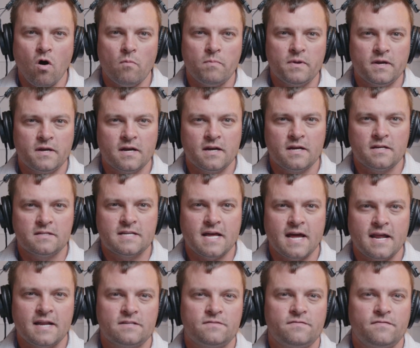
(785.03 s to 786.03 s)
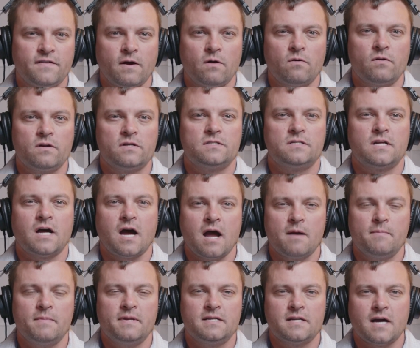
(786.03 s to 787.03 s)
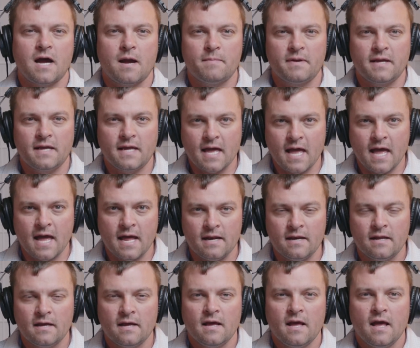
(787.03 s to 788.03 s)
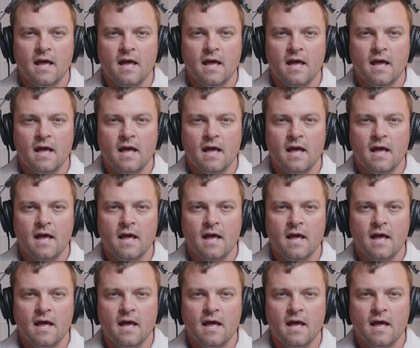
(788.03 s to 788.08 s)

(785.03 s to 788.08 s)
because that has failed us time and time again.